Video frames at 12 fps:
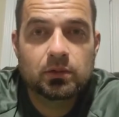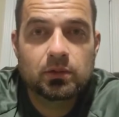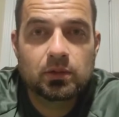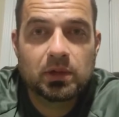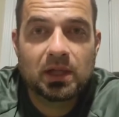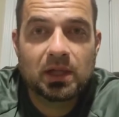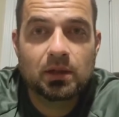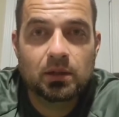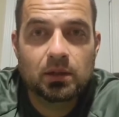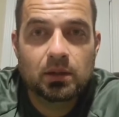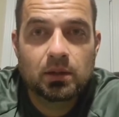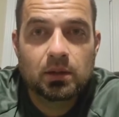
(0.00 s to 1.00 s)
Okay.
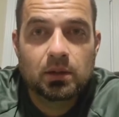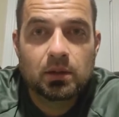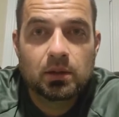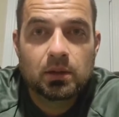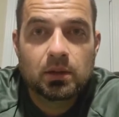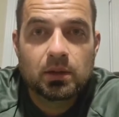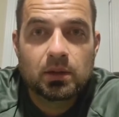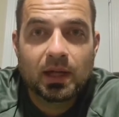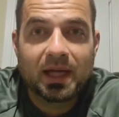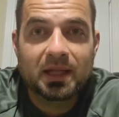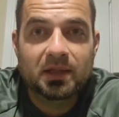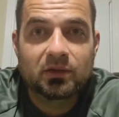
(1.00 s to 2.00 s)

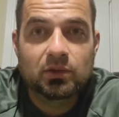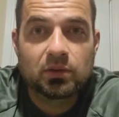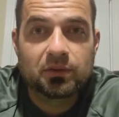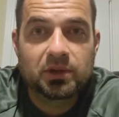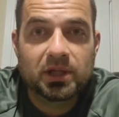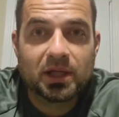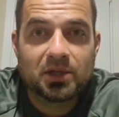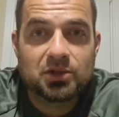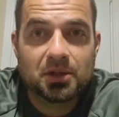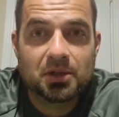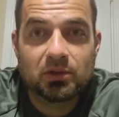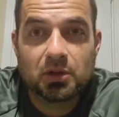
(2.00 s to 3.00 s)
Highland School for Dog
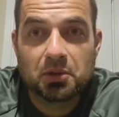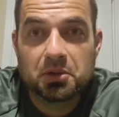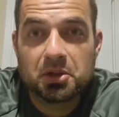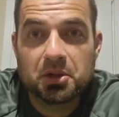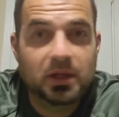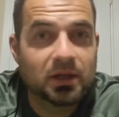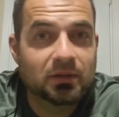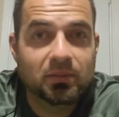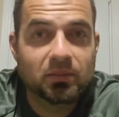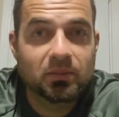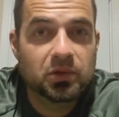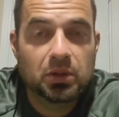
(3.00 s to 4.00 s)
Trainers. Don't know any of them.
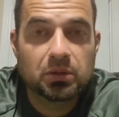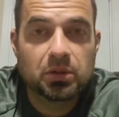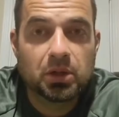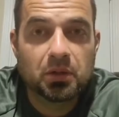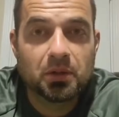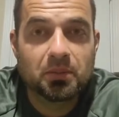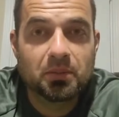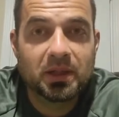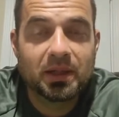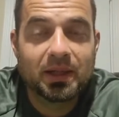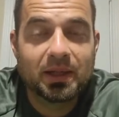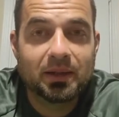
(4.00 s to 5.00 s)
Don't know them,
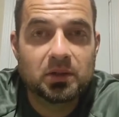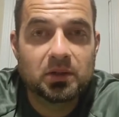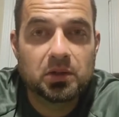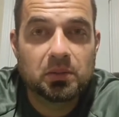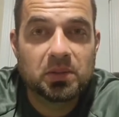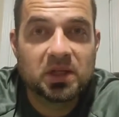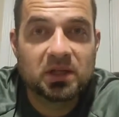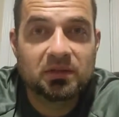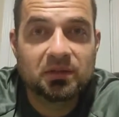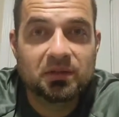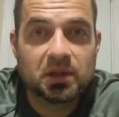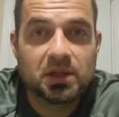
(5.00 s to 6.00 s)
but you could be in a
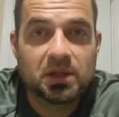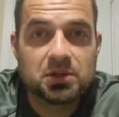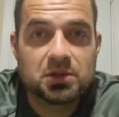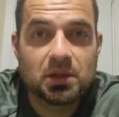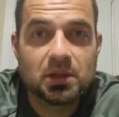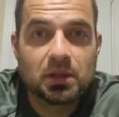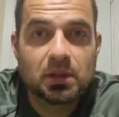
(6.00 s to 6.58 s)
different country.